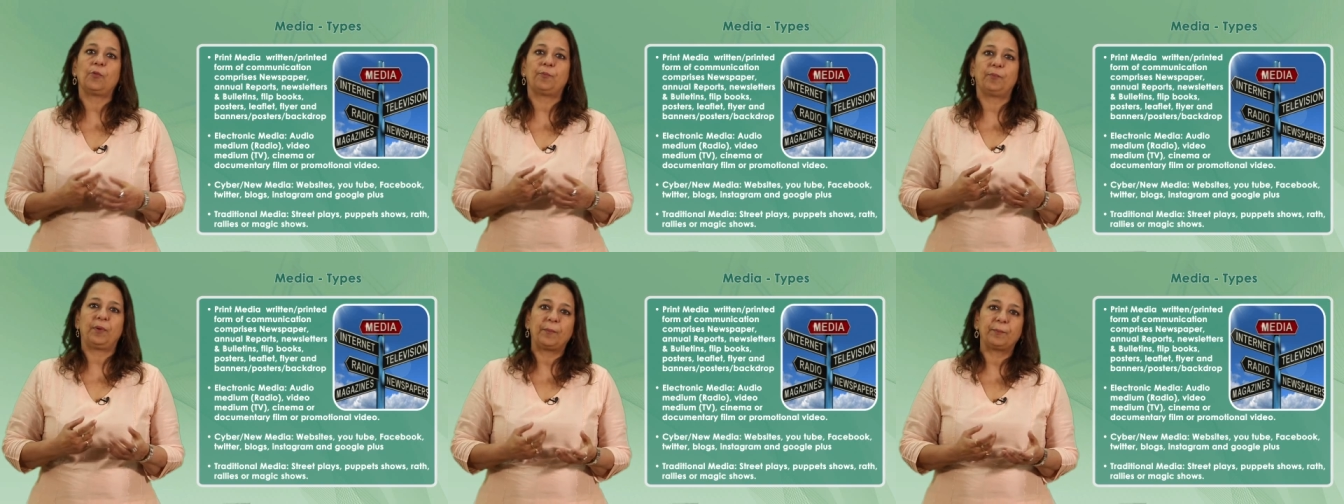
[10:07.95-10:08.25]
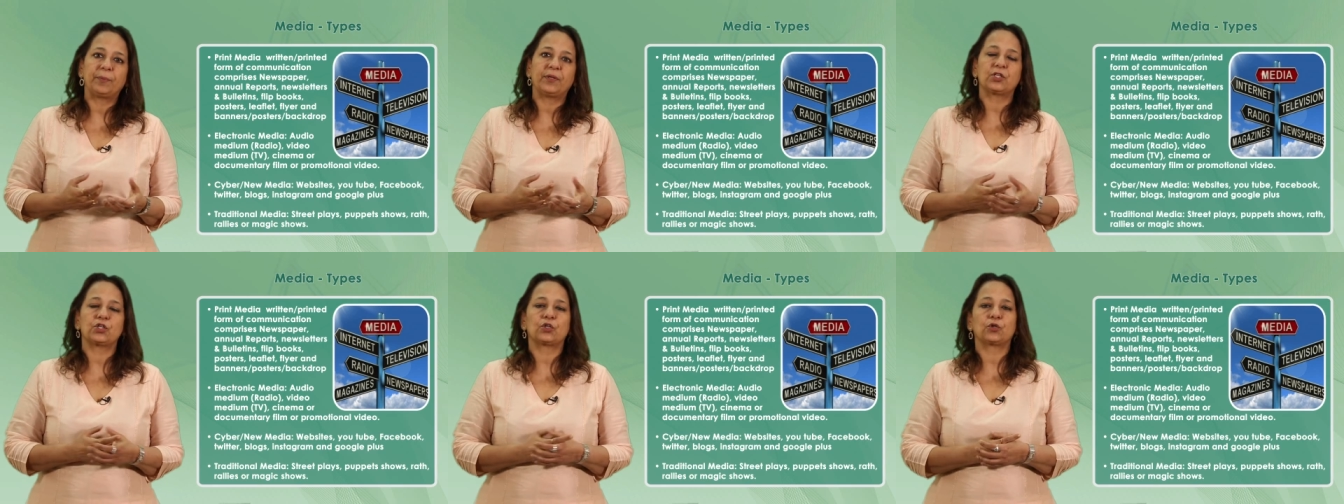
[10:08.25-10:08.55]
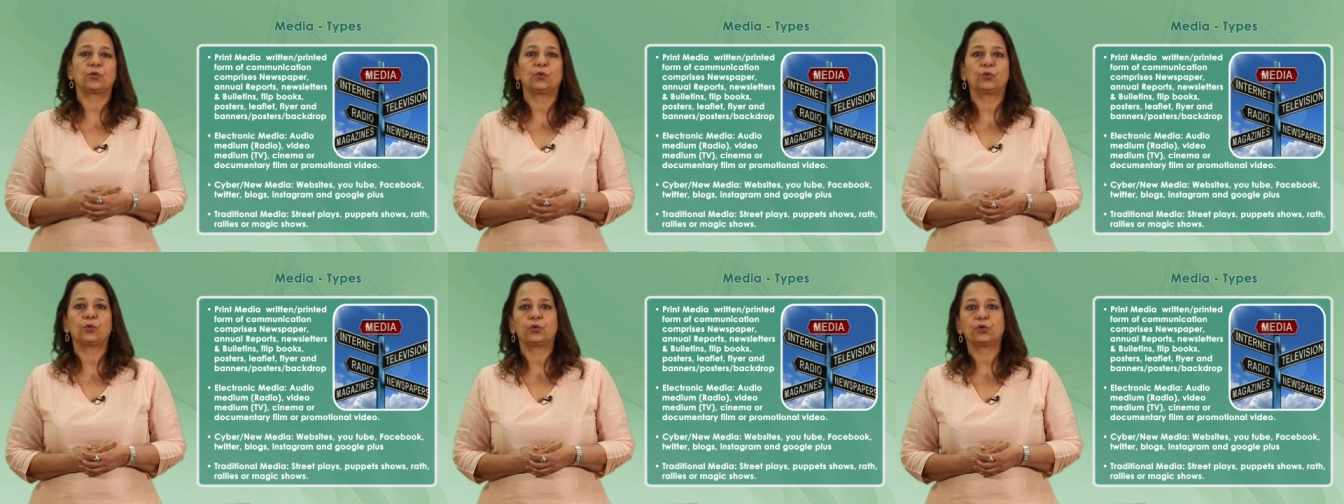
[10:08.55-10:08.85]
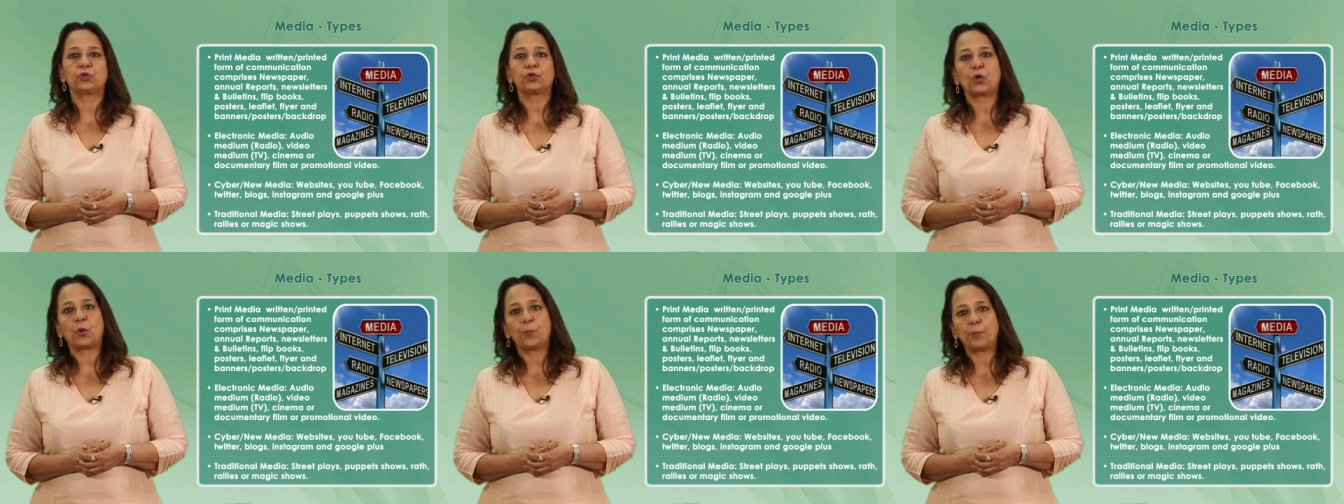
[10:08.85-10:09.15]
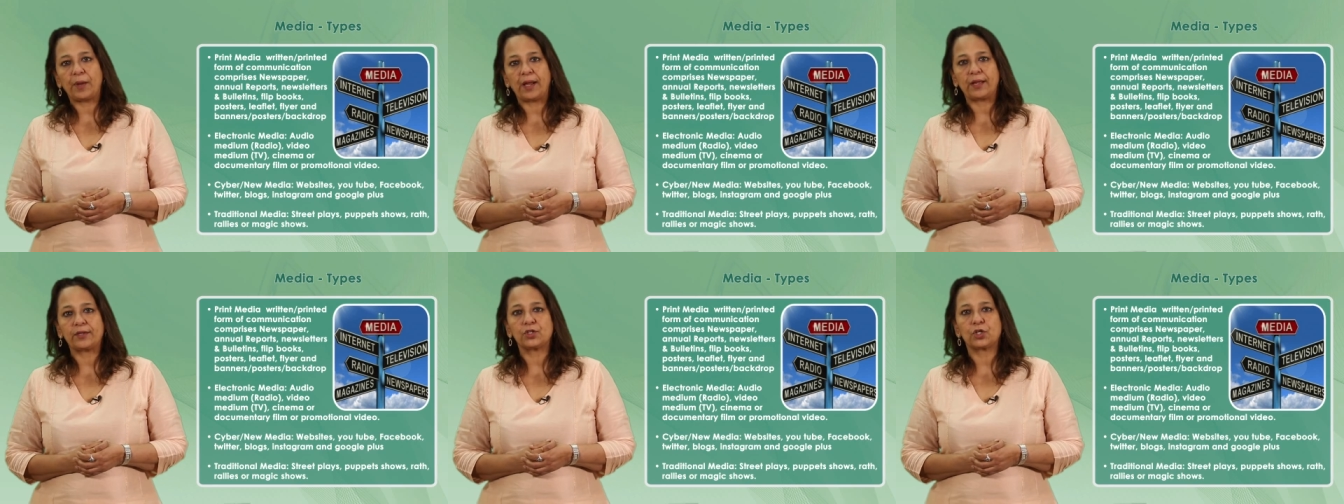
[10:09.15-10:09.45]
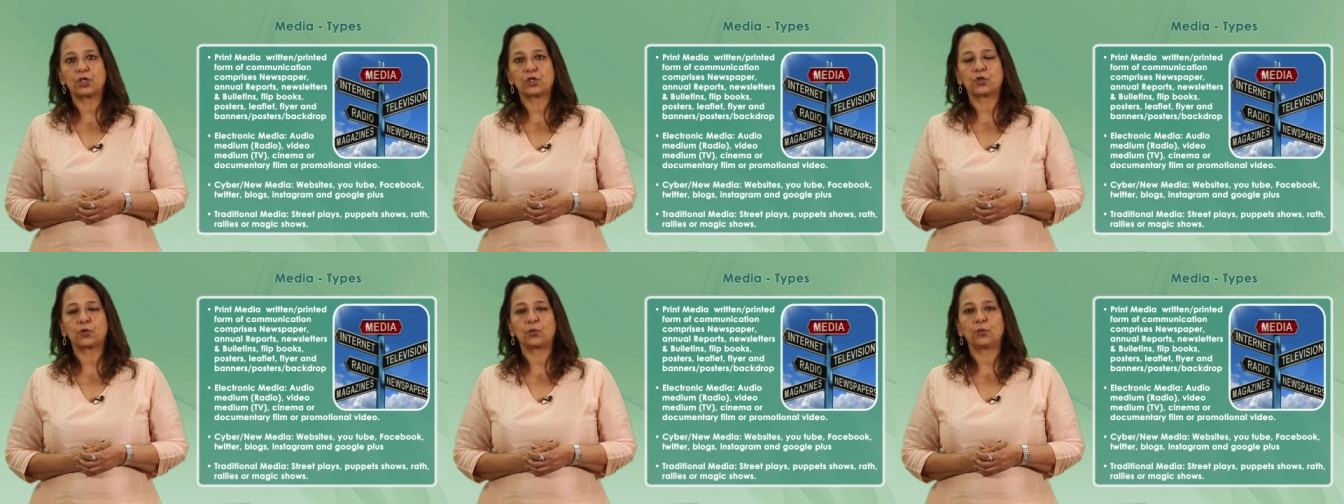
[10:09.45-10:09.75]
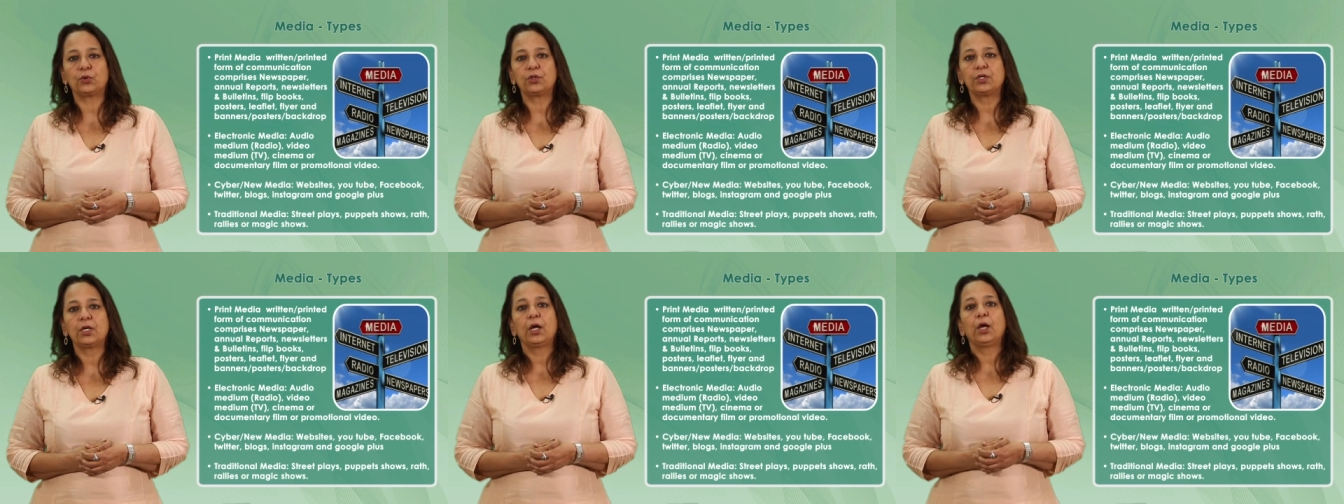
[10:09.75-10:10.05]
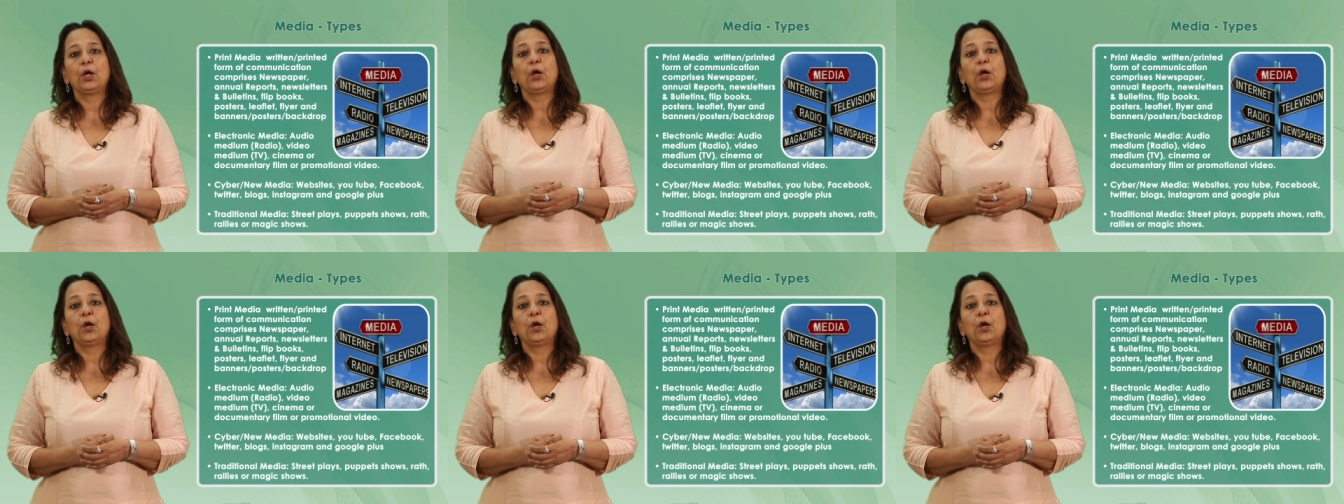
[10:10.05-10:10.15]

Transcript: or puppet shows or magic shows,